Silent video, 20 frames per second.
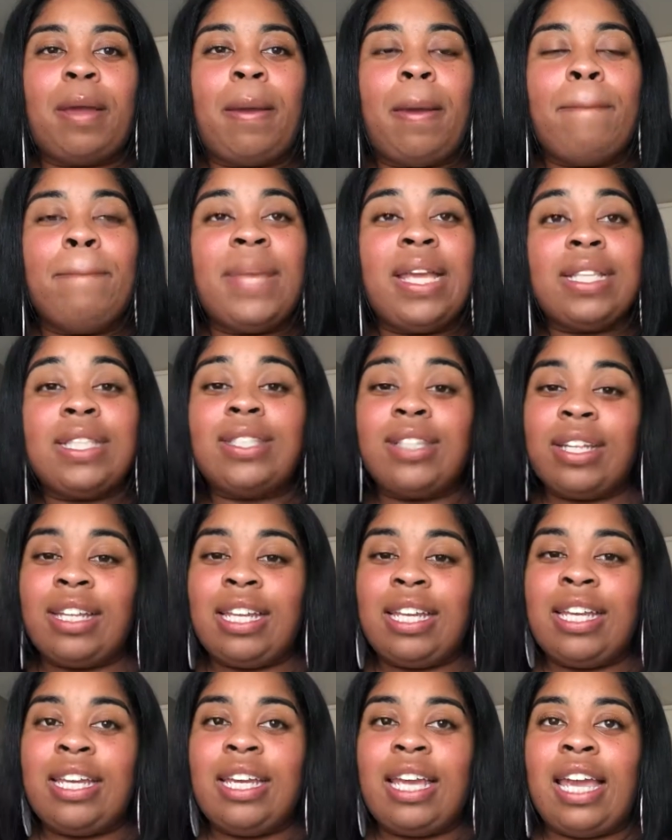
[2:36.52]

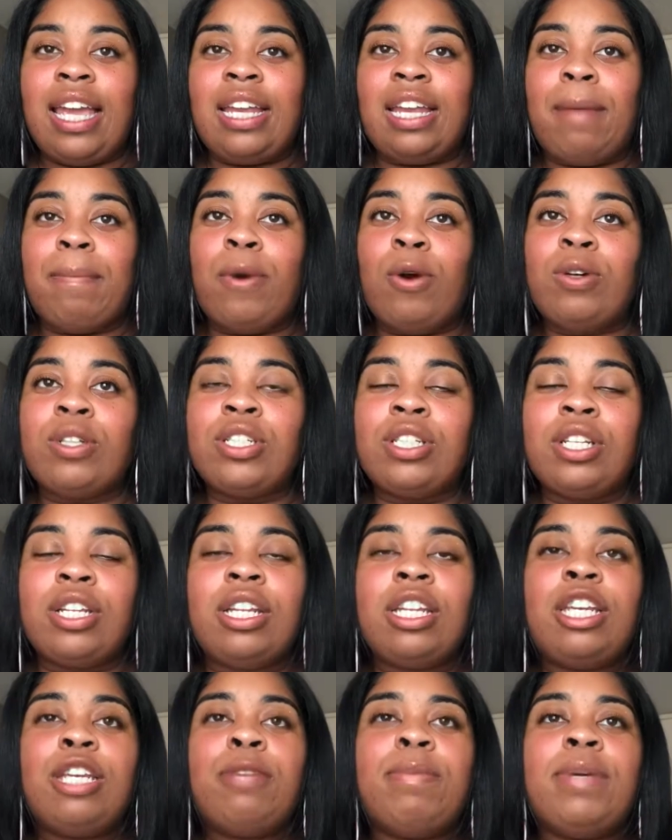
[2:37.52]
mentally and
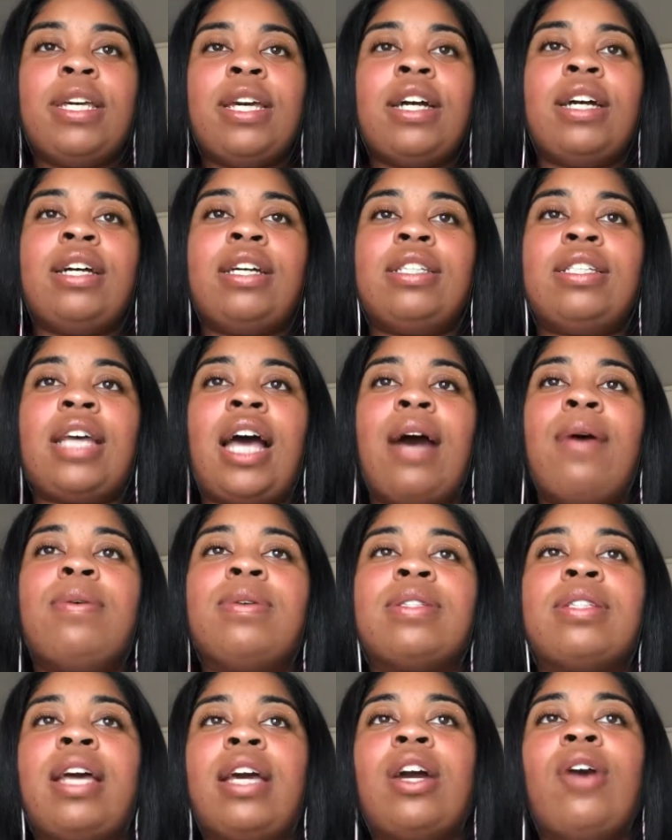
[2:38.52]
emotionally, because I
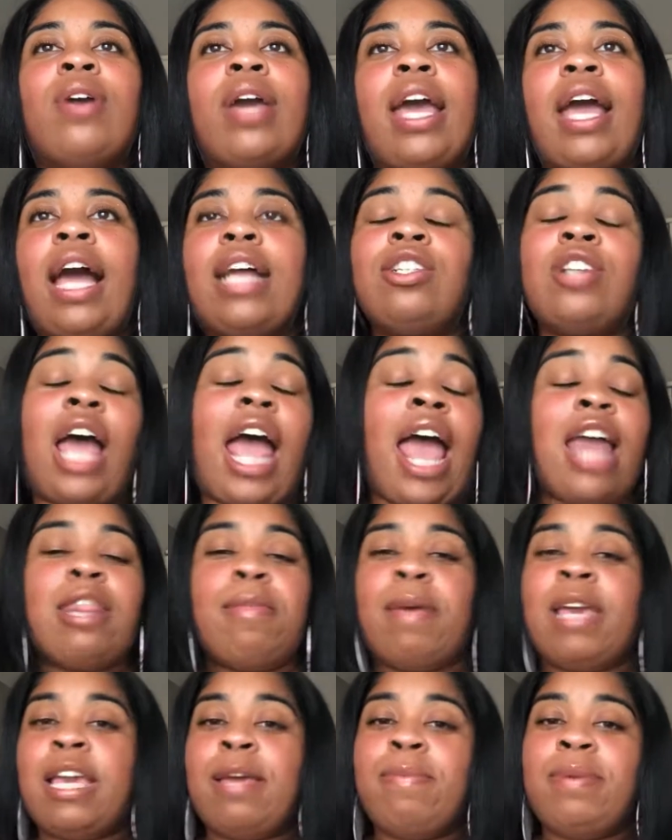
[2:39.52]
was like, okay, I had the
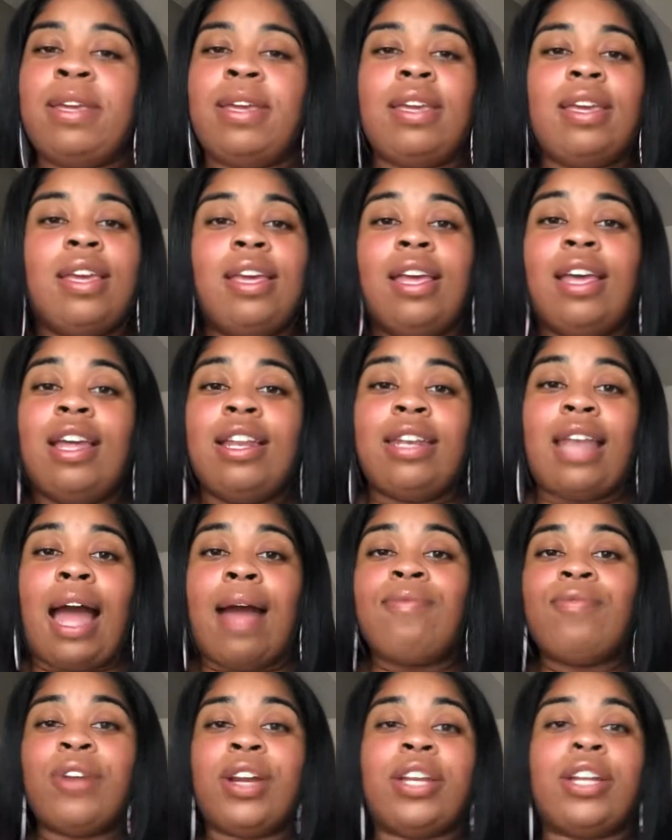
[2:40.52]
baby, now
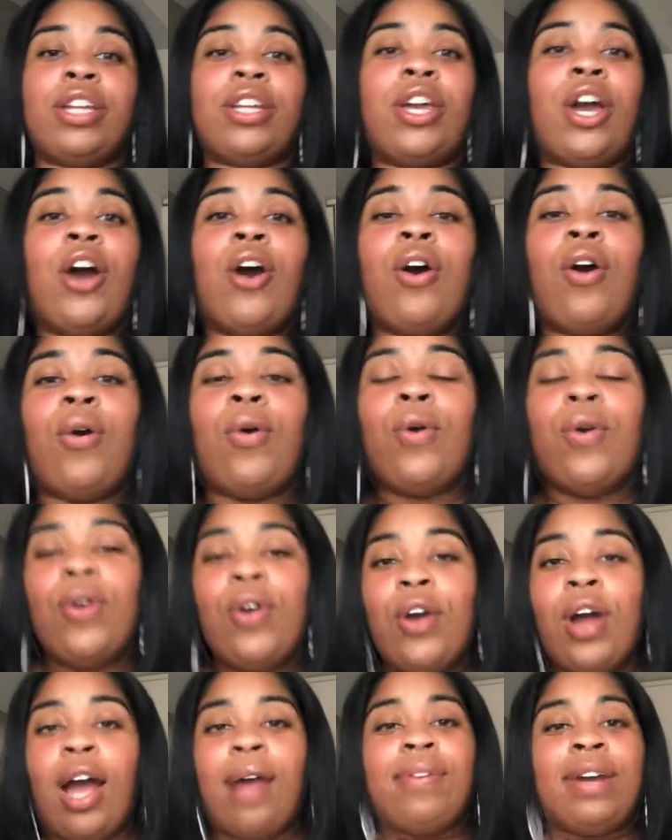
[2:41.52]
I'm ready to go,
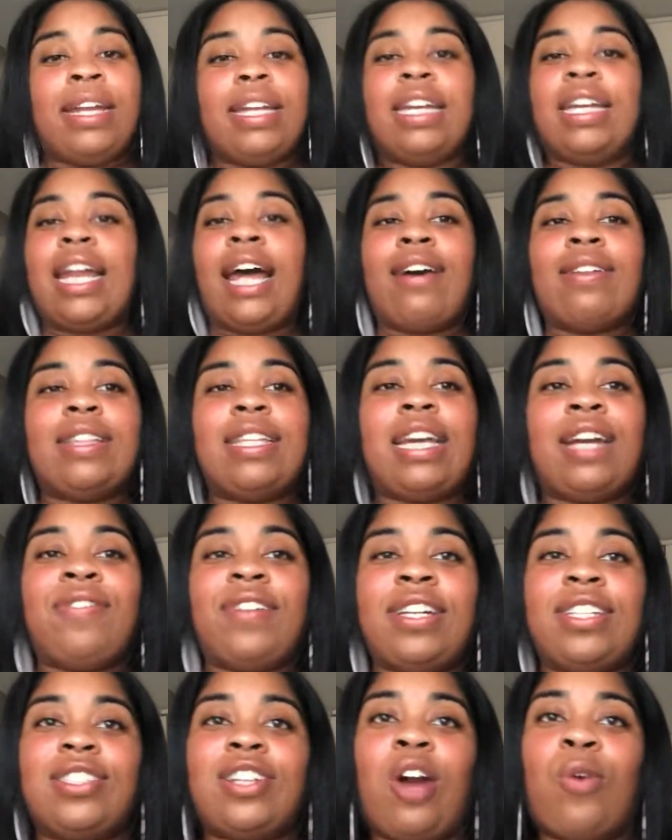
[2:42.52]
I'm ready to get out there, I'm
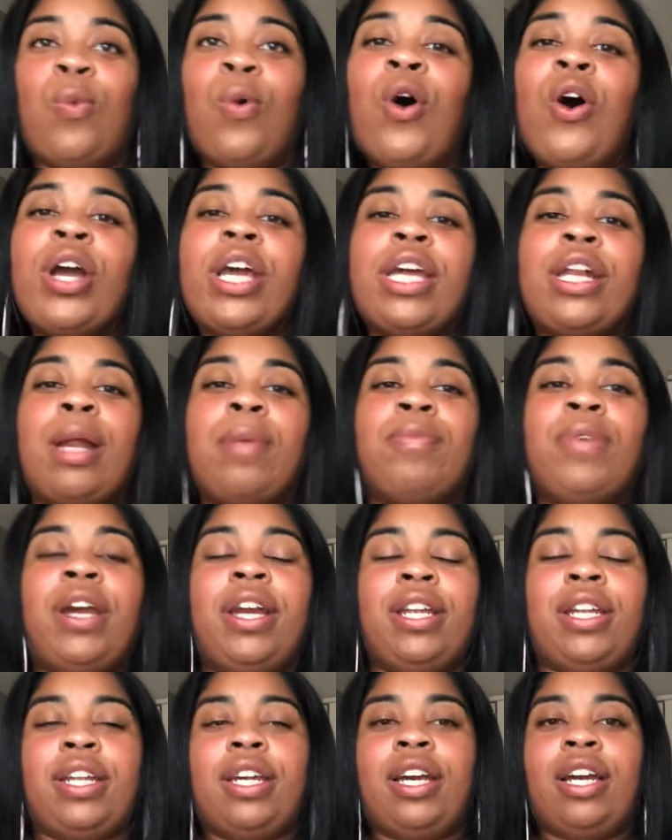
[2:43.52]
ready to start walking, I'm
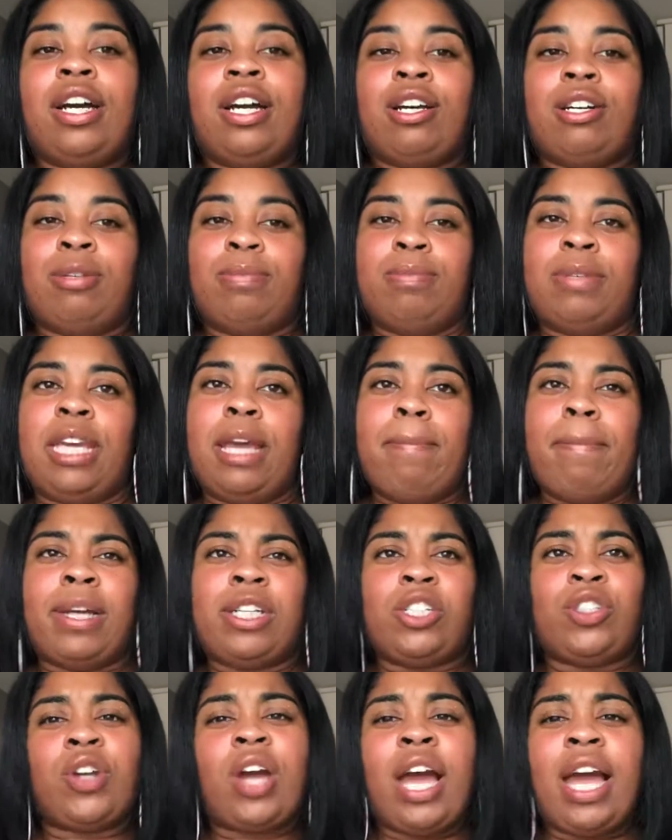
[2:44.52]
ready to get my
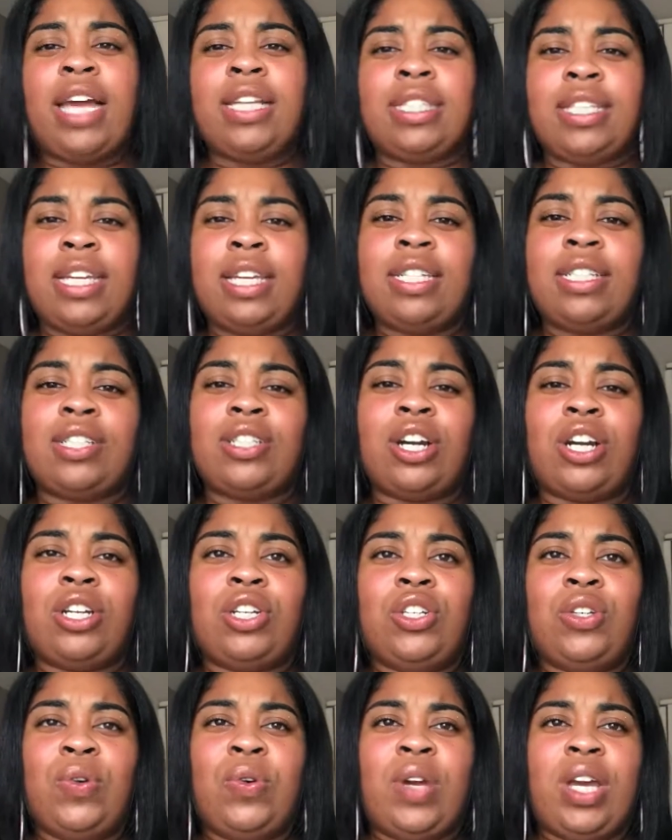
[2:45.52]
strides in, start
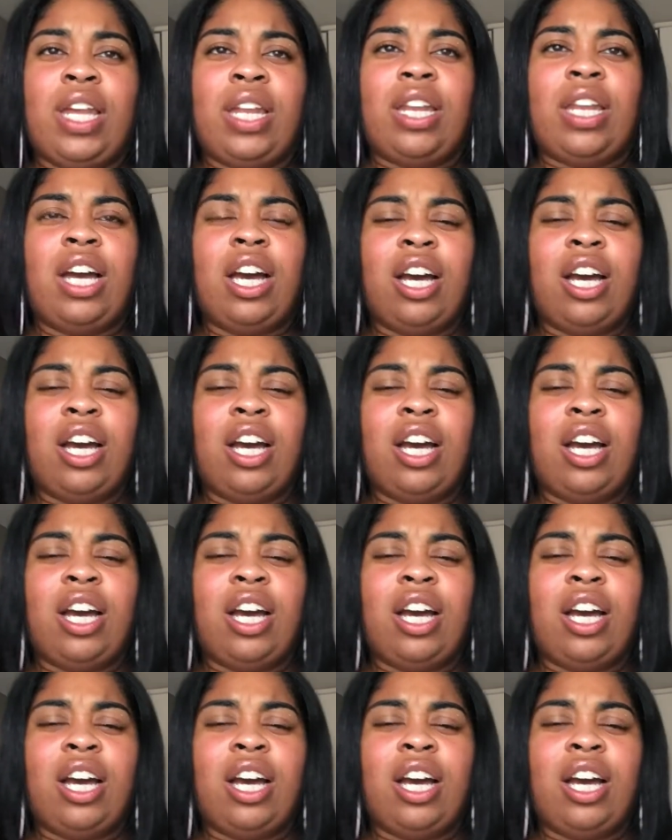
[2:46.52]
doing